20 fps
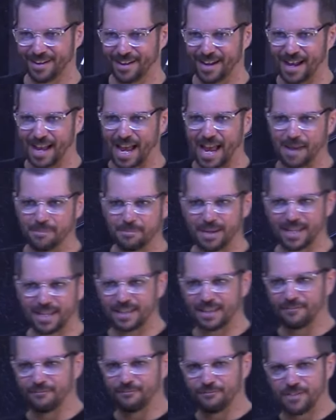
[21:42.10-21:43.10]
I'm in
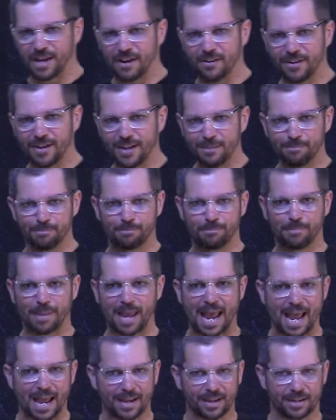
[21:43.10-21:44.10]
the very
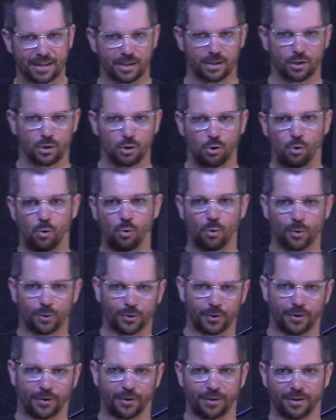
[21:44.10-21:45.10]
back
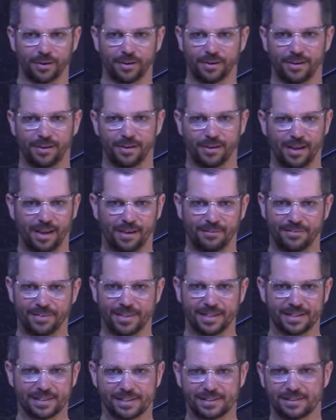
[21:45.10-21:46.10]
corner of
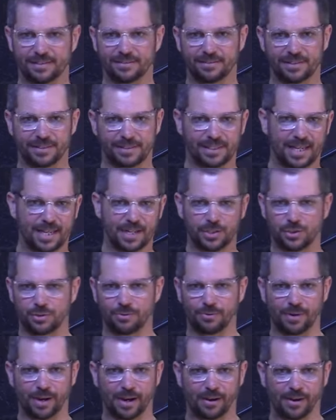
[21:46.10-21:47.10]
this
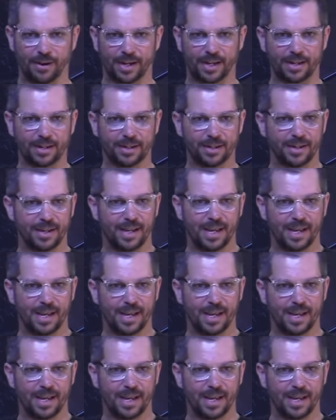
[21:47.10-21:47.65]
sanctuary,